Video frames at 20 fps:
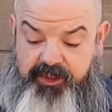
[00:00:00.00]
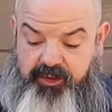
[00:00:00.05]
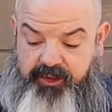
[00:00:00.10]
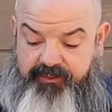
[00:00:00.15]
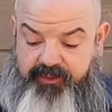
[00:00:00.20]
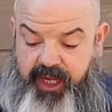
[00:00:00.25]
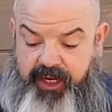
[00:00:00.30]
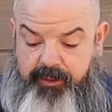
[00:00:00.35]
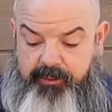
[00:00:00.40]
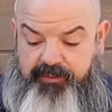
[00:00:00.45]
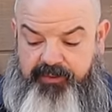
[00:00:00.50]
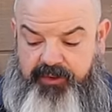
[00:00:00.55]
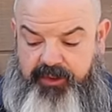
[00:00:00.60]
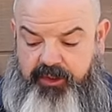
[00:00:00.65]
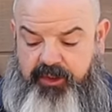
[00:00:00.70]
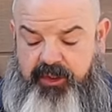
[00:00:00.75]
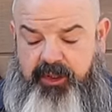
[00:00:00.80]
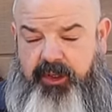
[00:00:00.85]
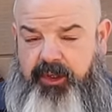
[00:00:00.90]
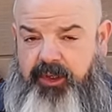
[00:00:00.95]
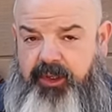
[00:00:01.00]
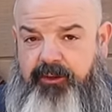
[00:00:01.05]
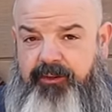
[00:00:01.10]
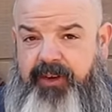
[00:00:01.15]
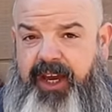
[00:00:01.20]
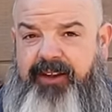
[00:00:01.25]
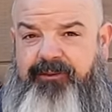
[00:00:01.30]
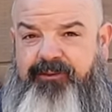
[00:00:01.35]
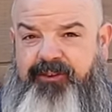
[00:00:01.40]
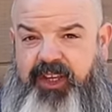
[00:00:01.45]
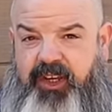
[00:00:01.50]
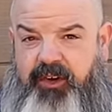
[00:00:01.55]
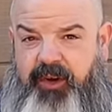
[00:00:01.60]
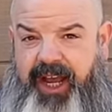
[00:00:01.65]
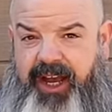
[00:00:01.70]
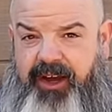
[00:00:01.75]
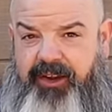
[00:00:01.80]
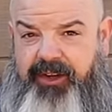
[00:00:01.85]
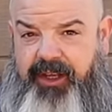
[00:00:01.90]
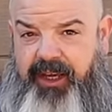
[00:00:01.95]
So I've got to you, have got to figure
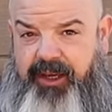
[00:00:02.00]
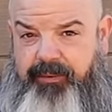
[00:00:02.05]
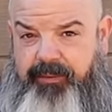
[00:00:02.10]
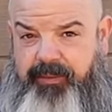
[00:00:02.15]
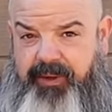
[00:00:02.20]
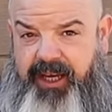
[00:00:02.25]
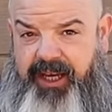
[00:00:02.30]
out a,